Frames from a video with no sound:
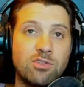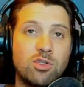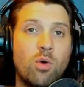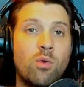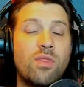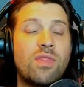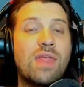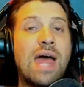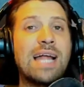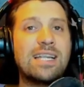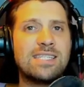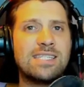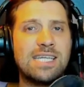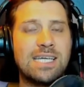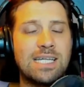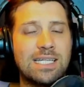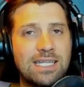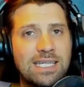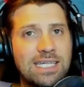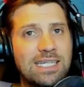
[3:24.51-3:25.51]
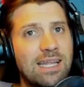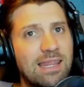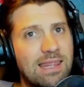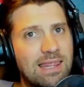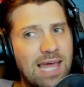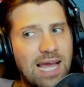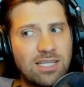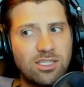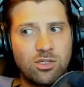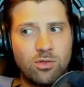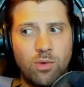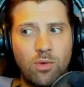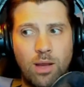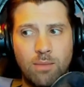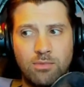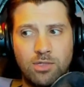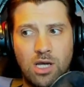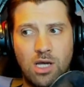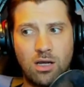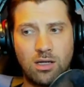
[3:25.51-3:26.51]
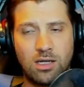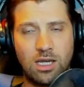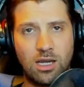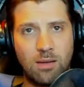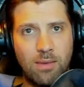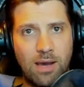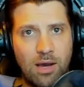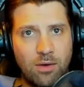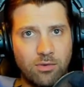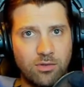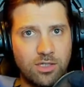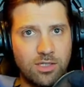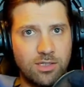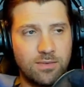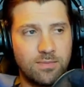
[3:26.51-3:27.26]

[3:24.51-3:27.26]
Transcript: So that's the elite. That's who I'm talking about.